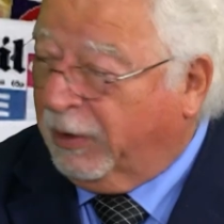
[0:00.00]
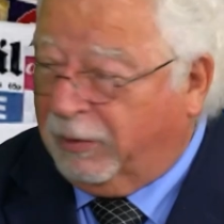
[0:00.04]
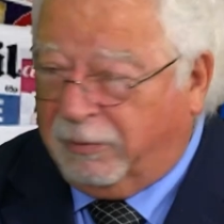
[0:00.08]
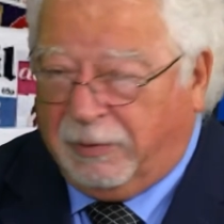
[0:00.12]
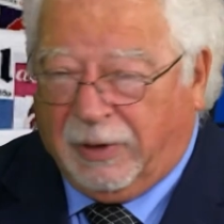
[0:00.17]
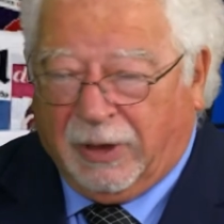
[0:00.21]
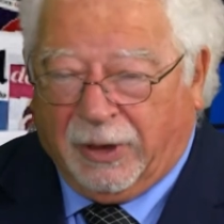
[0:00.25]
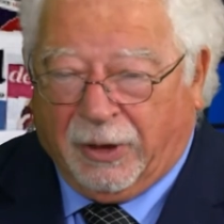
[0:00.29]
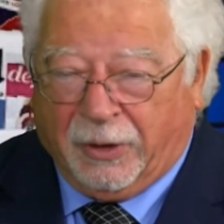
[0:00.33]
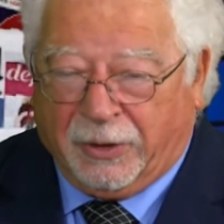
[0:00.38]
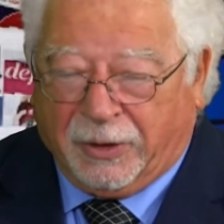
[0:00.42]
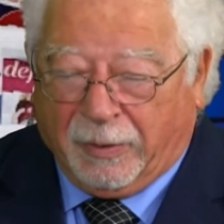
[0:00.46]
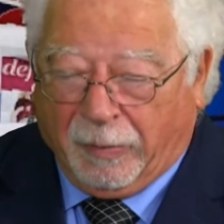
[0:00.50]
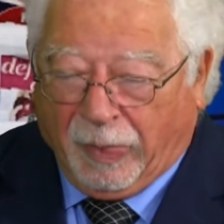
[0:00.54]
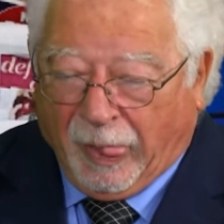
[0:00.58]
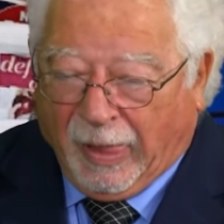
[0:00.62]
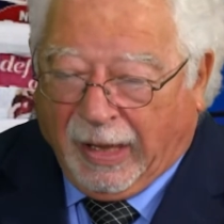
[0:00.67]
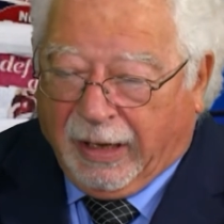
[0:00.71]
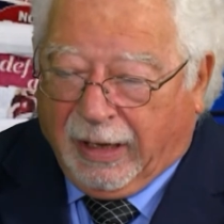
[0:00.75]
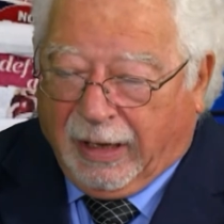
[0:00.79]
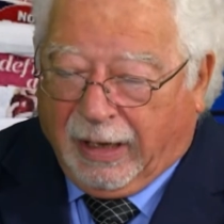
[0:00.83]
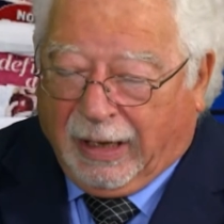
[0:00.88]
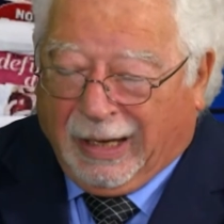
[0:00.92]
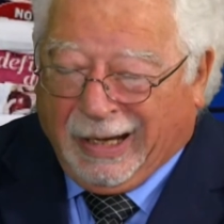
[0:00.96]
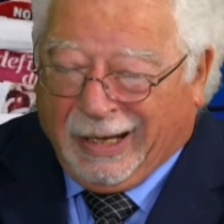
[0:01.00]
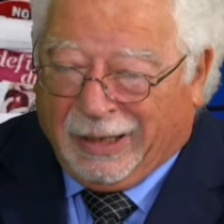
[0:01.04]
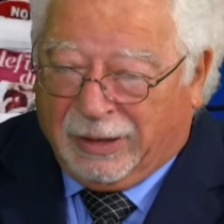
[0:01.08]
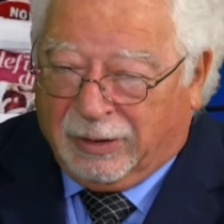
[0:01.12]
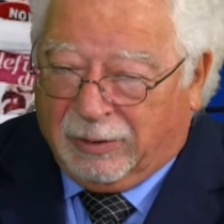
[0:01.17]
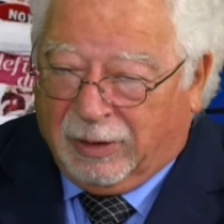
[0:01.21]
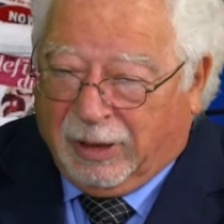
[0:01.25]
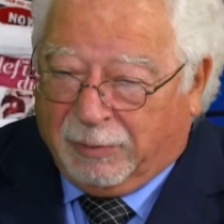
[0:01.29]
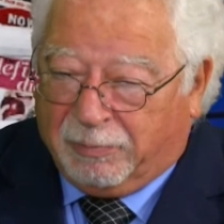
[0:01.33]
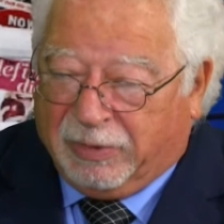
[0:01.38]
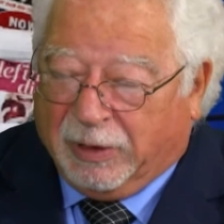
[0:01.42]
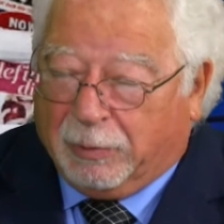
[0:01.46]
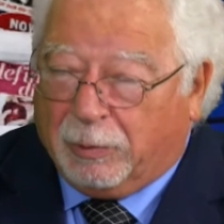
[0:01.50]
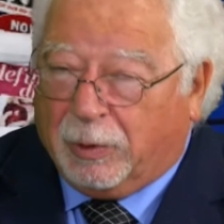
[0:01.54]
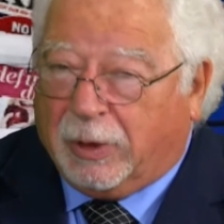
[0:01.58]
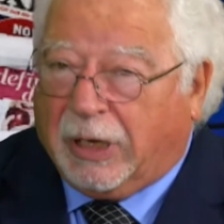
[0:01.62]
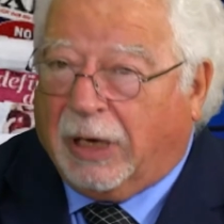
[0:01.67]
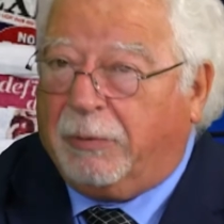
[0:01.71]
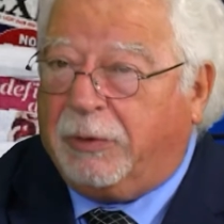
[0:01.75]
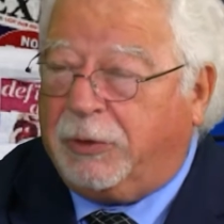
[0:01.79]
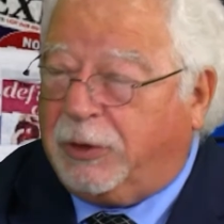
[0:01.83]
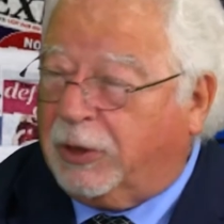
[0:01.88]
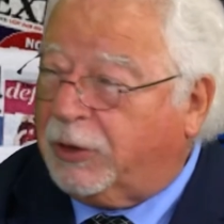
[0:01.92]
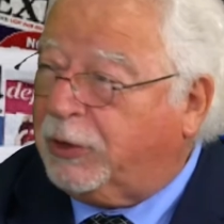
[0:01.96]
Road. And, and people
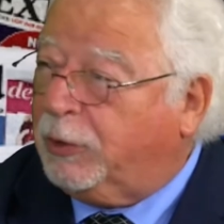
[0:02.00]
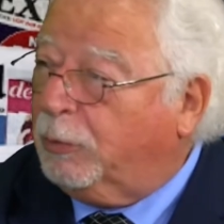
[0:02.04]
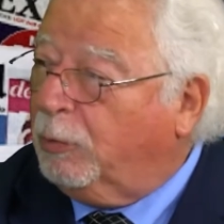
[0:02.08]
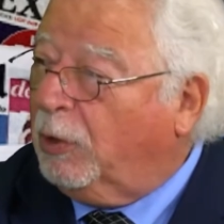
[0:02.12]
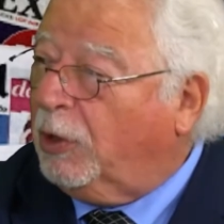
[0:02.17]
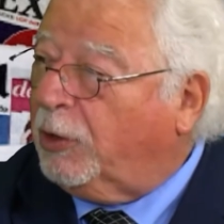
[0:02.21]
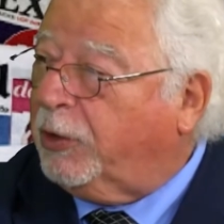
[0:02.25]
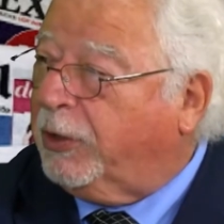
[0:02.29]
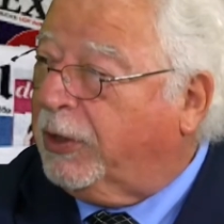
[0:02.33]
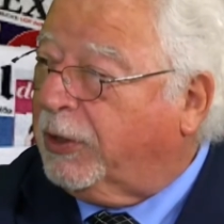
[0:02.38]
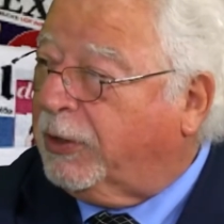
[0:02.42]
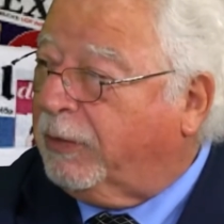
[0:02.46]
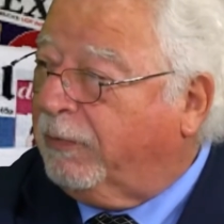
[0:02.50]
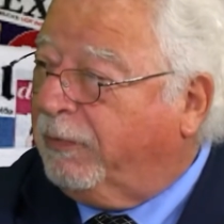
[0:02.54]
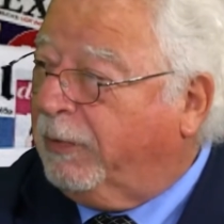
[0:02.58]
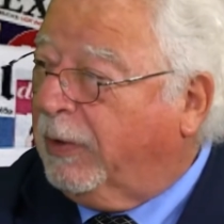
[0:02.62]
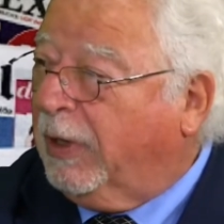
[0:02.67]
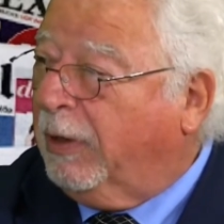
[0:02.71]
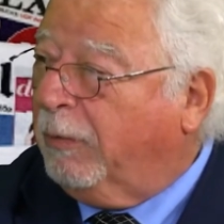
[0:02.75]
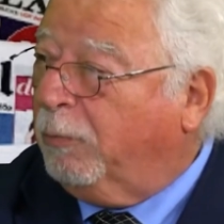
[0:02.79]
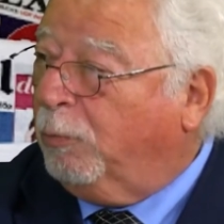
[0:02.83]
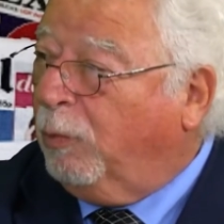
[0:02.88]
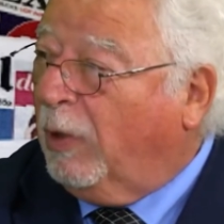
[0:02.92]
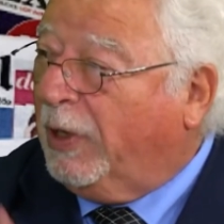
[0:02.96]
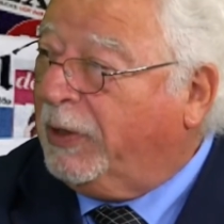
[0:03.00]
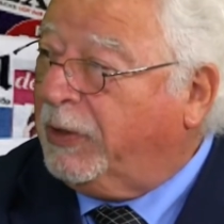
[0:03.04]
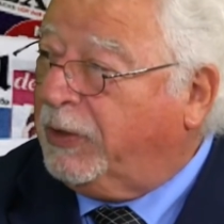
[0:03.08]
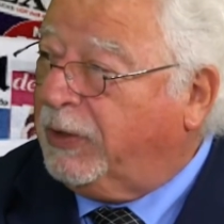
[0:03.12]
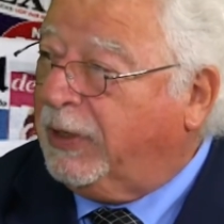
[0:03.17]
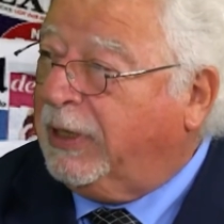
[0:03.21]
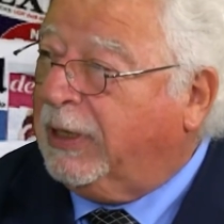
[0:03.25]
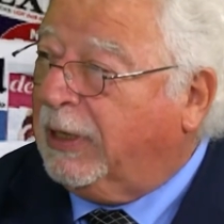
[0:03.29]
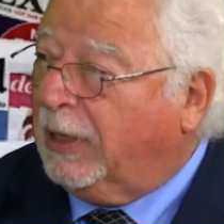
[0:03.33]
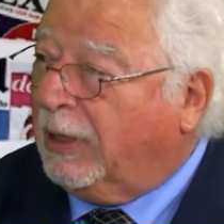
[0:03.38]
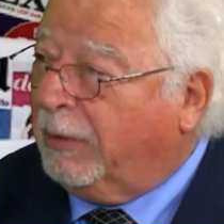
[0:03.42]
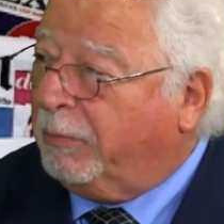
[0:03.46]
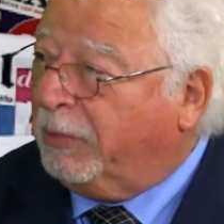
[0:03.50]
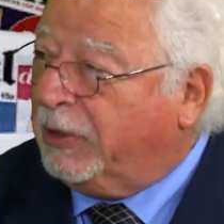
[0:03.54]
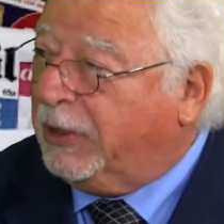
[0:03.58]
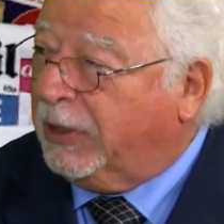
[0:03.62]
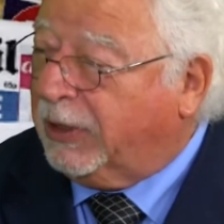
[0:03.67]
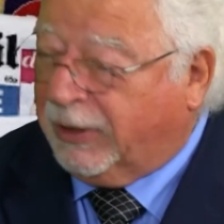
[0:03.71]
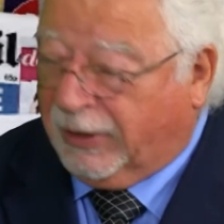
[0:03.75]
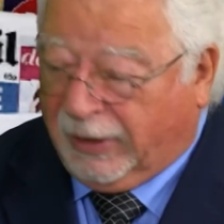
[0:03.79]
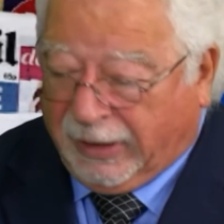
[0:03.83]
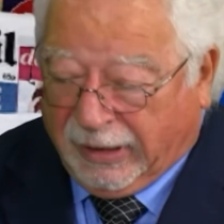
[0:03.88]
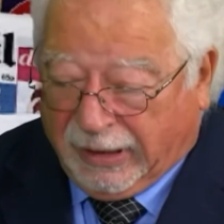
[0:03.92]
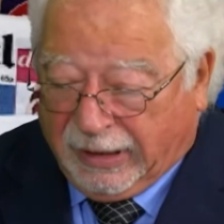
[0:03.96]
come just to watch this. one seagull in
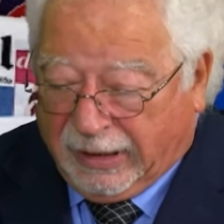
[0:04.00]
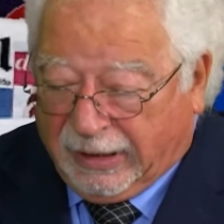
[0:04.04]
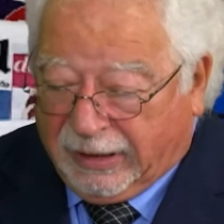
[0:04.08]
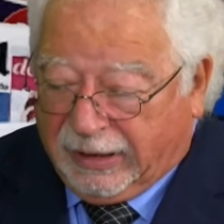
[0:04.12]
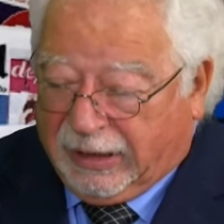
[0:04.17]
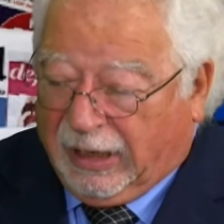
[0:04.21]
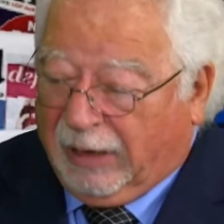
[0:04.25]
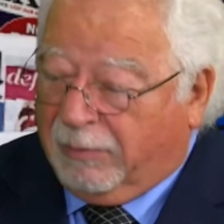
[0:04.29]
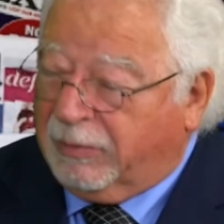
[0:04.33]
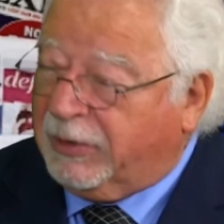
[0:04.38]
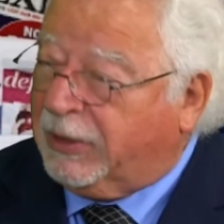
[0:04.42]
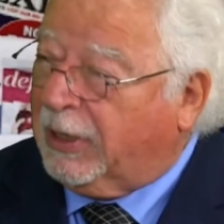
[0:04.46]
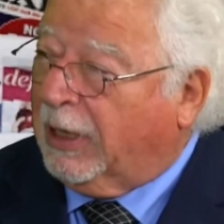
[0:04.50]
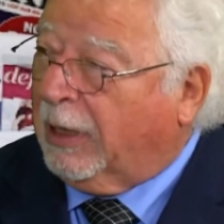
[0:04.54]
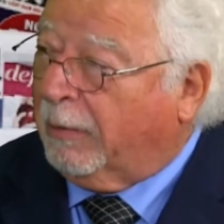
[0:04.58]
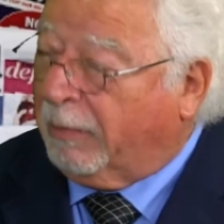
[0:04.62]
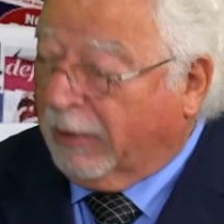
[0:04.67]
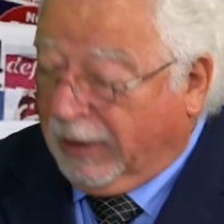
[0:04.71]
particular comes up,